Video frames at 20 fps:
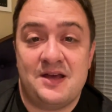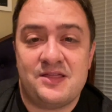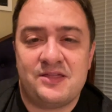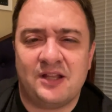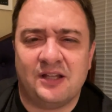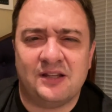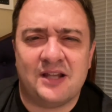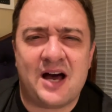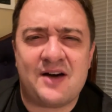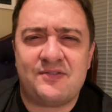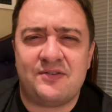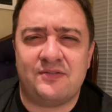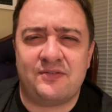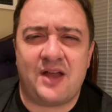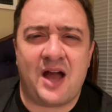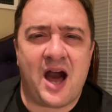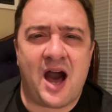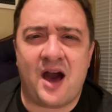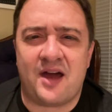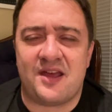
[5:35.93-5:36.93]
the love of
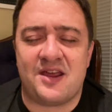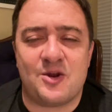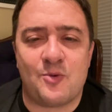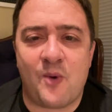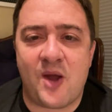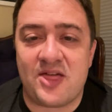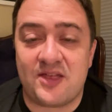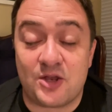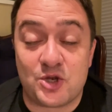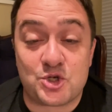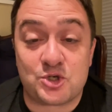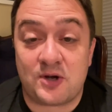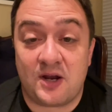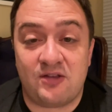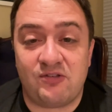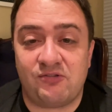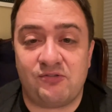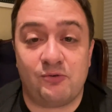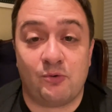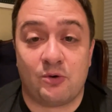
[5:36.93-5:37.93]
God in a way that
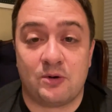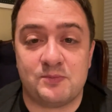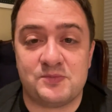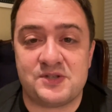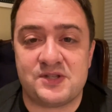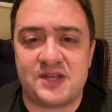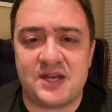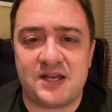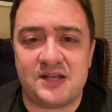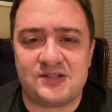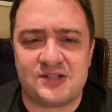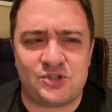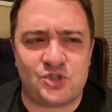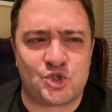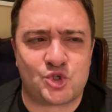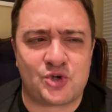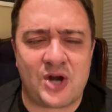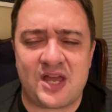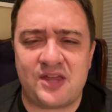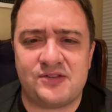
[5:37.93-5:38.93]
transforms things
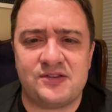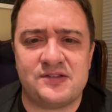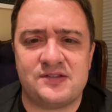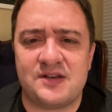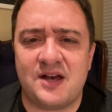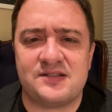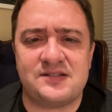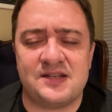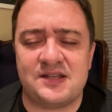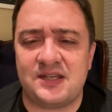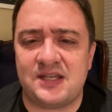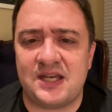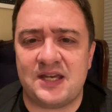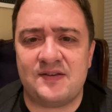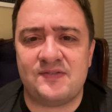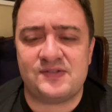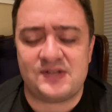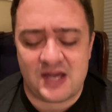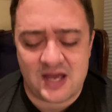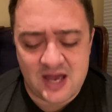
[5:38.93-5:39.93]
strengthens us and
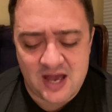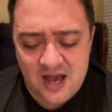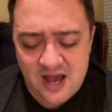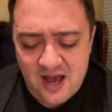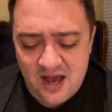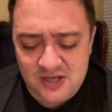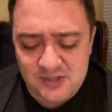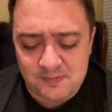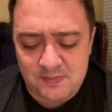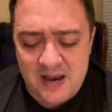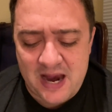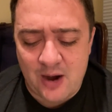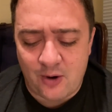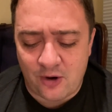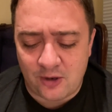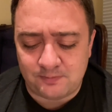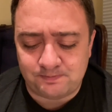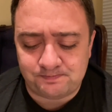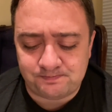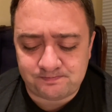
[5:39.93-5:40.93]
gives us
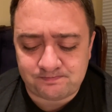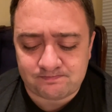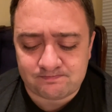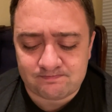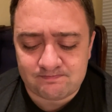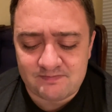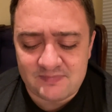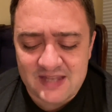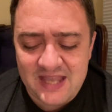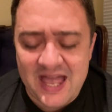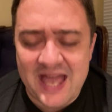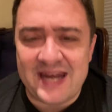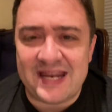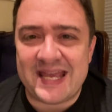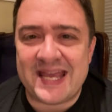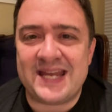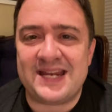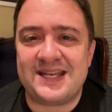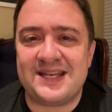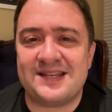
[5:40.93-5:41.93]
power.
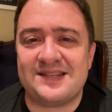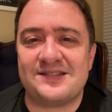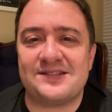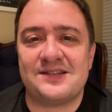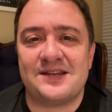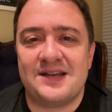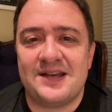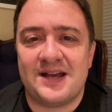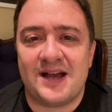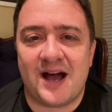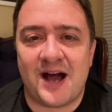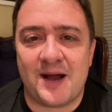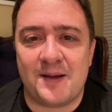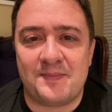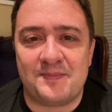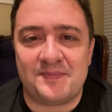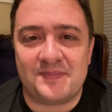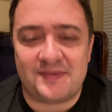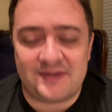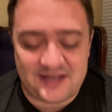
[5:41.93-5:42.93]
And it is
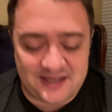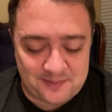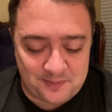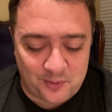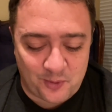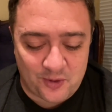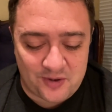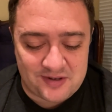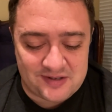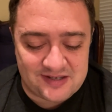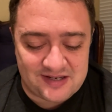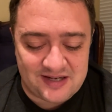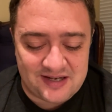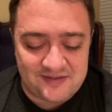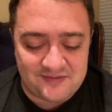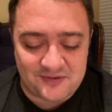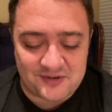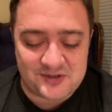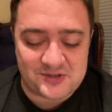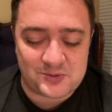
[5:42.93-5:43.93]
um, important
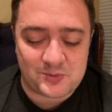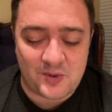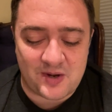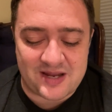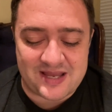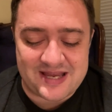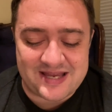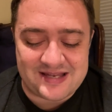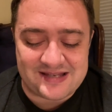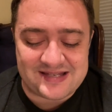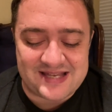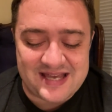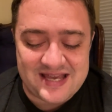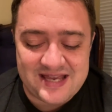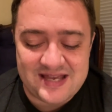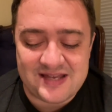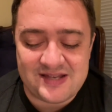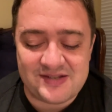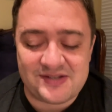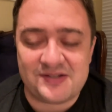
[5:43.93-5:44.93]
in verse 20 is
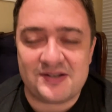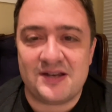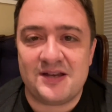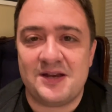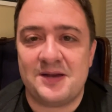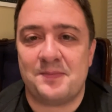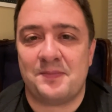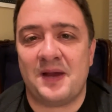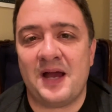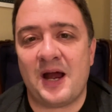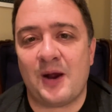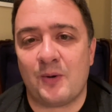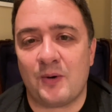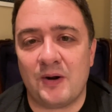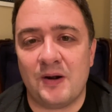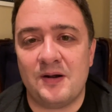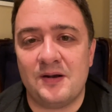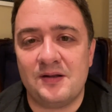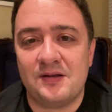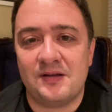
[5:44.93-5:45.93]
His
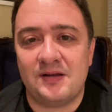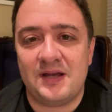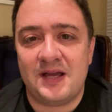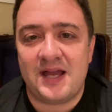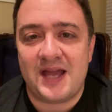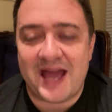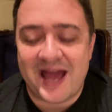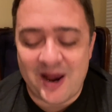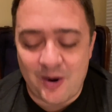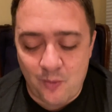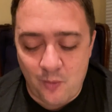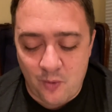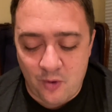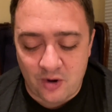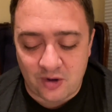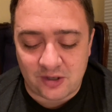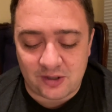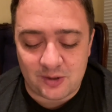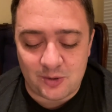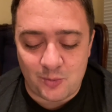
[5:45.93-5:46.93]
power at
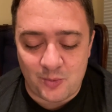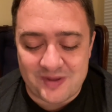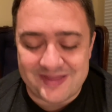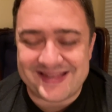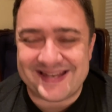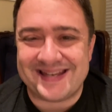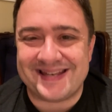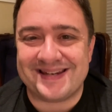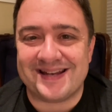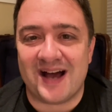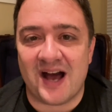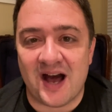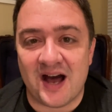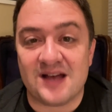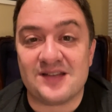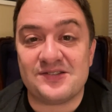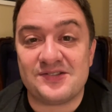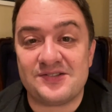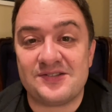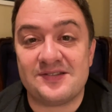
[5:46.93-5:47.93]
work within
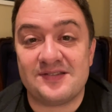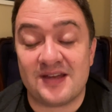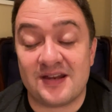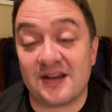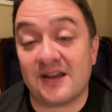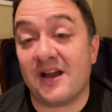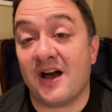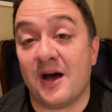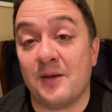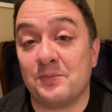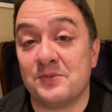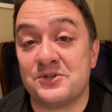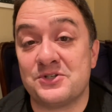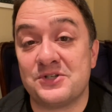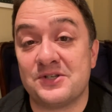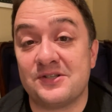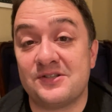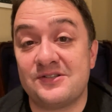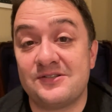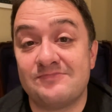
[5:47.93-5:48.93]
us that
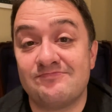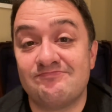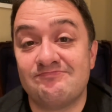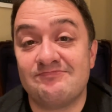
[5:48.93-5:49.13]
accomplishes.